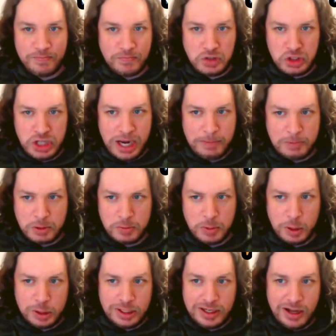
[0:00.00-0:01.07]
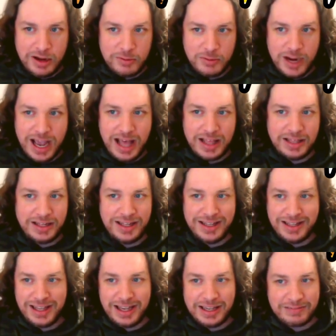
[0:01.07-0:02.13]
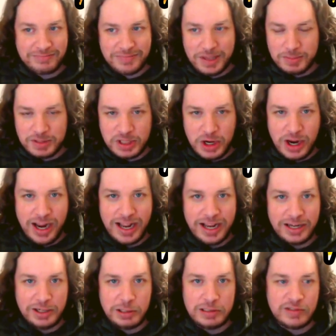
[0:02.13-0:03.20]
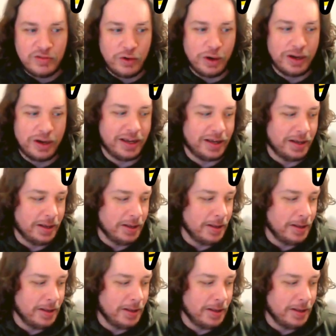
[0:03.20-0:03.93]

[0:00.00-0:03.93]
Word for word: shaped or molded on reality, like, I'm sorry, I got news for you.